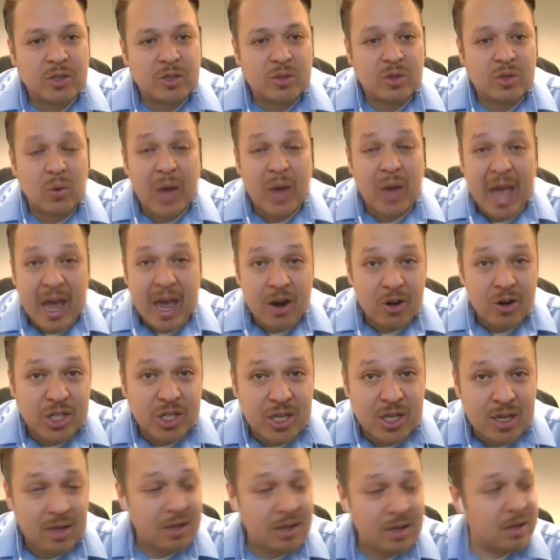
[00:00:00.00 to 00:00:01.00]
So
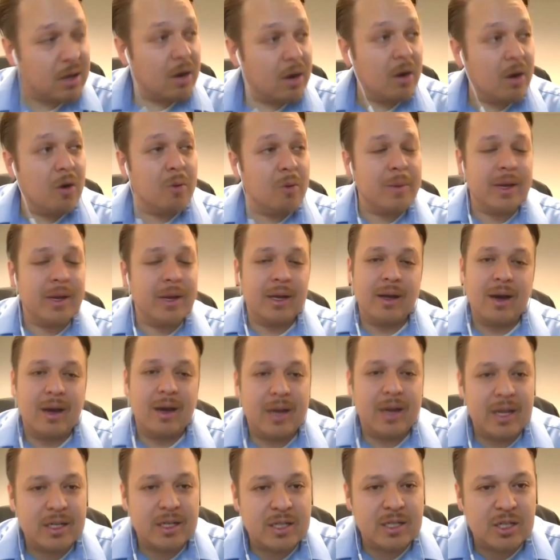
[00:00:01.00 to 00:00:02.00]
energy, oh my God,
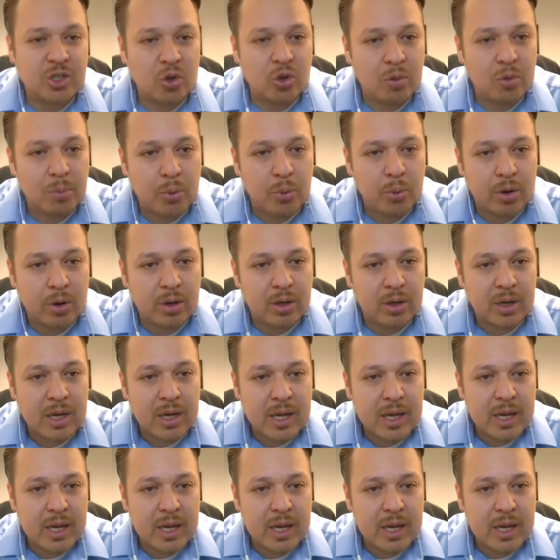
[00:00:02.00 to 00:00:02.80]
it's so important.